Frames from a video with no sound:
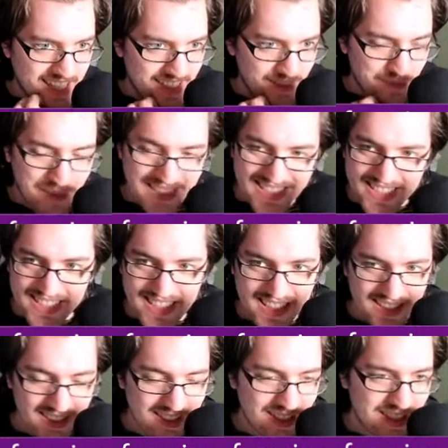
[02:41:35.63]
Va a estar
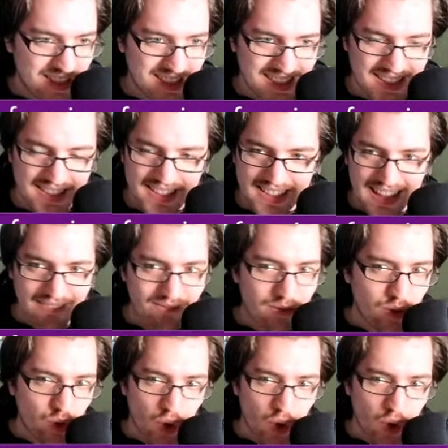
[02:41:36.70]
tan